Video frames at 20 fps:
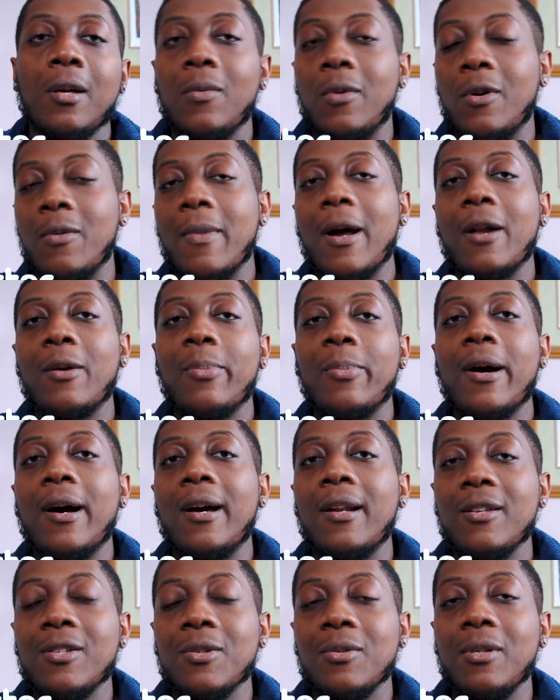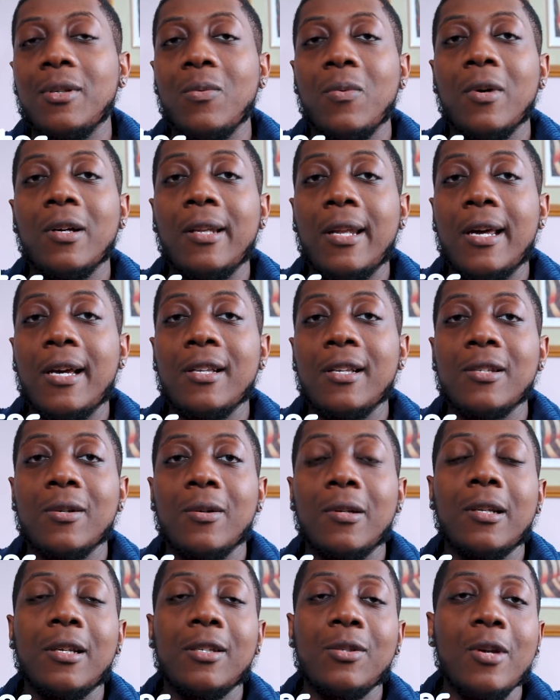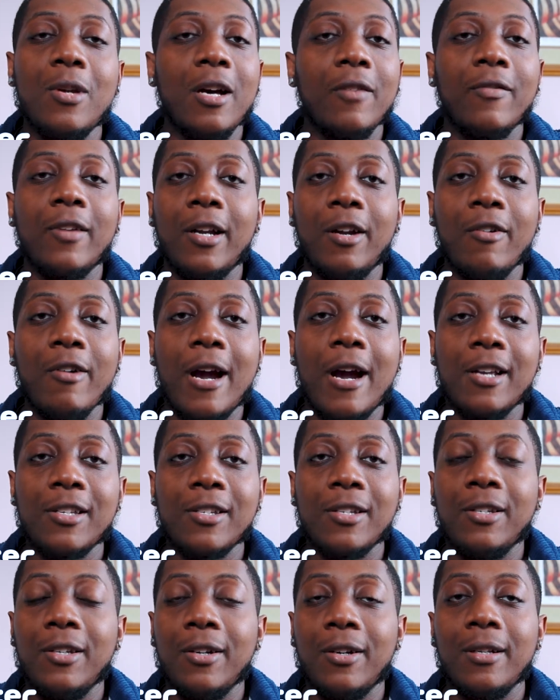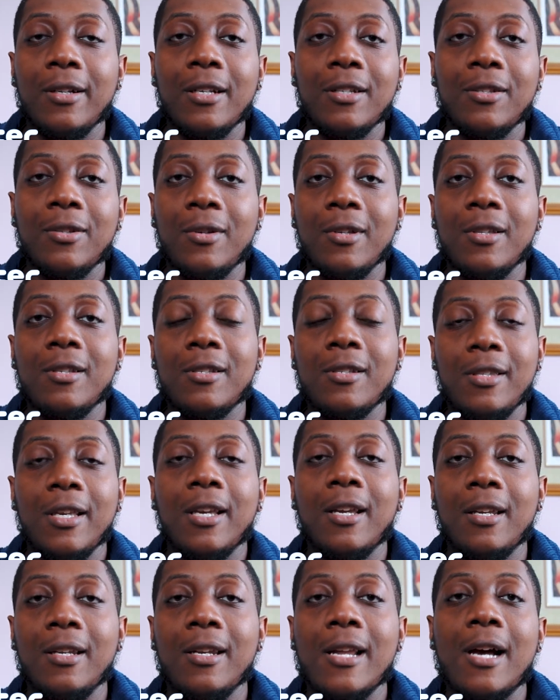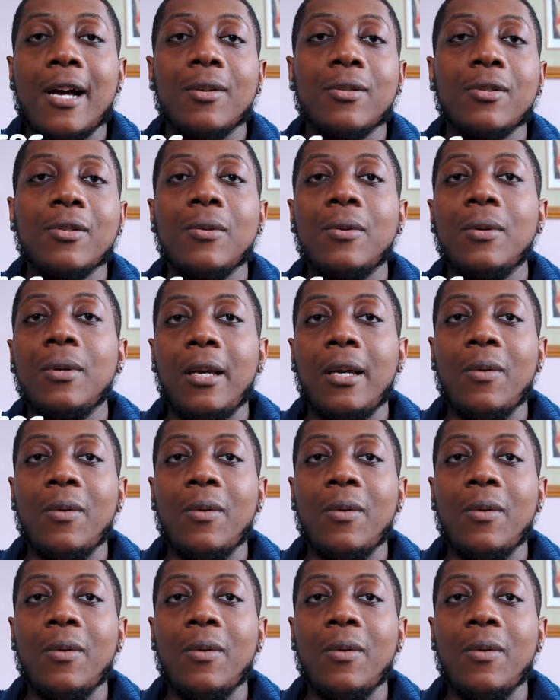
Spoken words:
With a monopod, it's only 1 leg, so unless you have like grass or dirt that you can stick it down to,